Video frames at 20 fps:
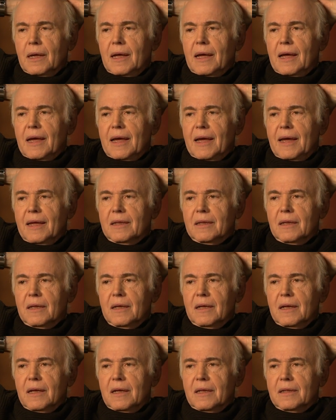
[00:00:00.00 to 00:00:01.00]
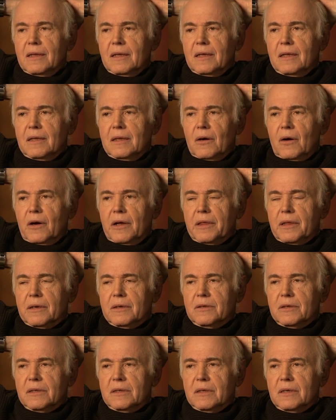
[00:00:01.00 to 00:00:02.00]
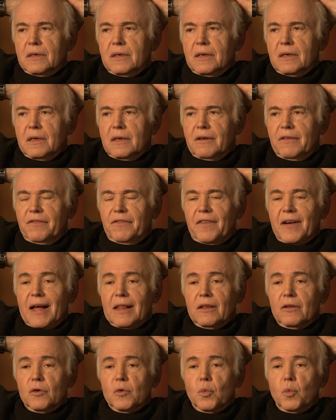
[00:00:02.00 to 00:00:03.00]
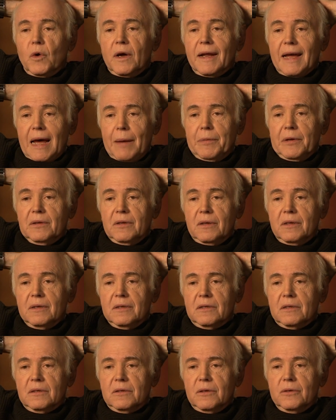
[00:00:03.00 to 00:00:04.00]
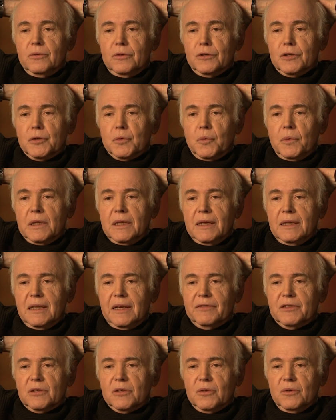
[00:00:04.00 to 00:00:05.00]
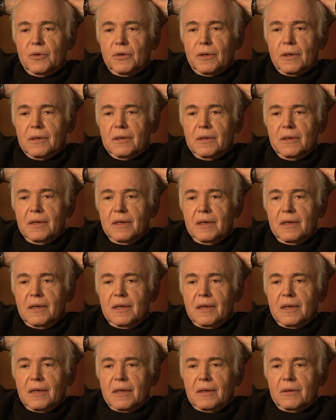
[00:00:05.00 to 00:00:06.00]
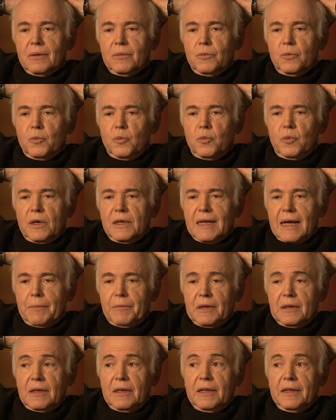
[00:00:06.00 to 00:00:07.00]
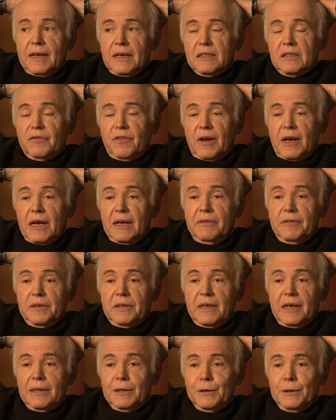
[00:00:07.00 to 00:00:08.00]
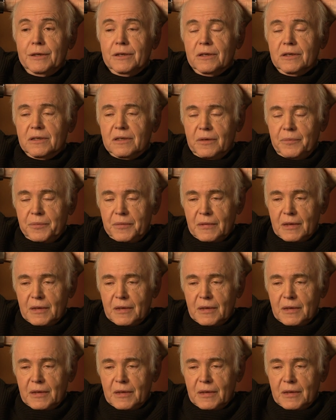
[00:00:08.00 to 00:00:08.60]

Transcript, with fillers: and the authors followed what happened to these students when they left school, and what happened in the next five or ten years.